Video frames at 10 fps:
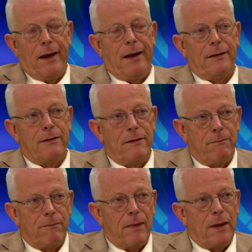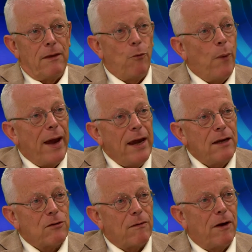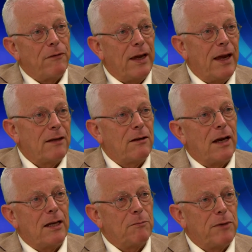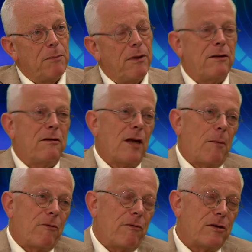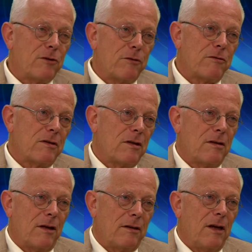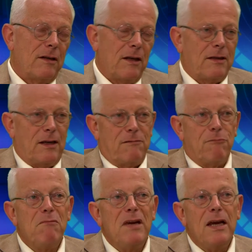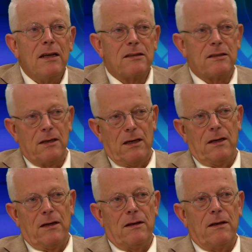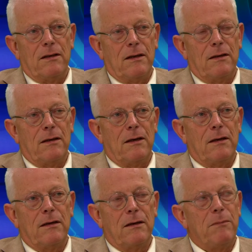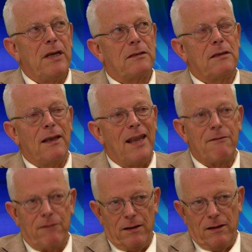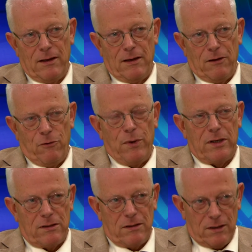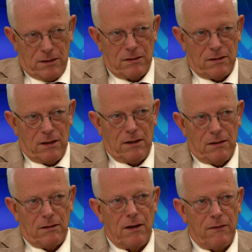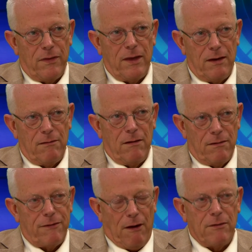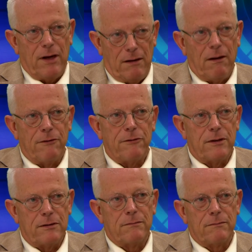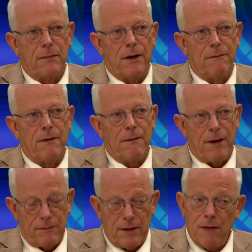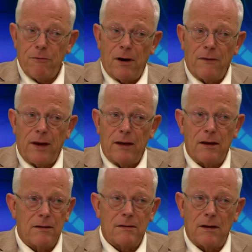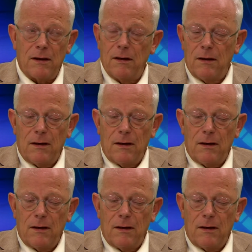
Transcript: and the ways of how they educate the people and the type of research which is done, that meets the level which is in the founding countries. And therefore I think that